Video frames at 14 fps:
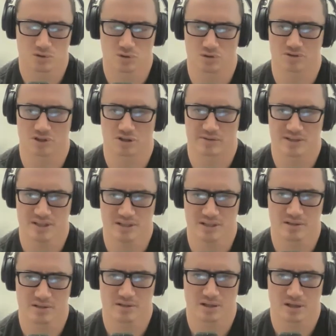authority
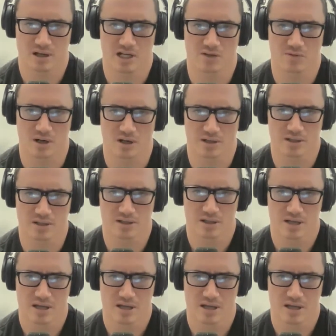and hierarchy.